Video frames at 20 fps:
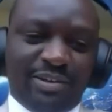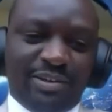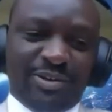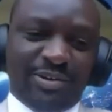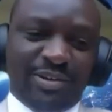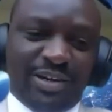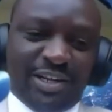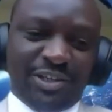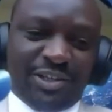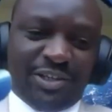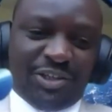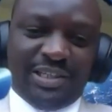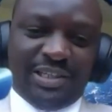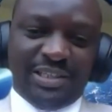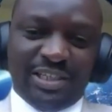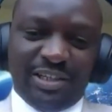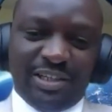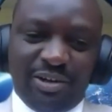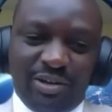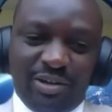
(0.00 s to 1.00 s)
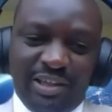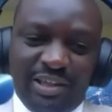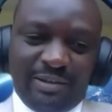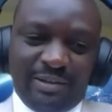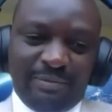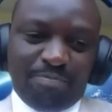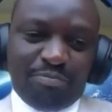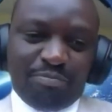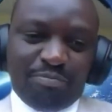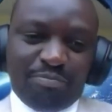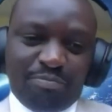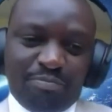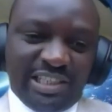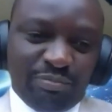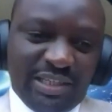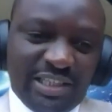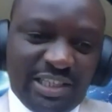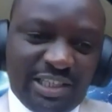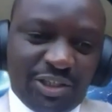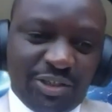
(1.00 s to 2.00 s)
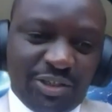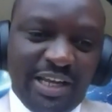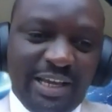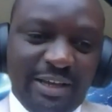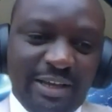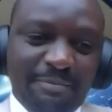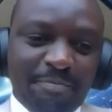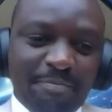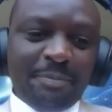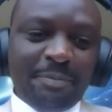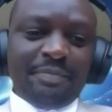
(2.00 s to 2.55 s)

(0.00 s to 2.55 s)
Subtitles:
congratulating all the participants today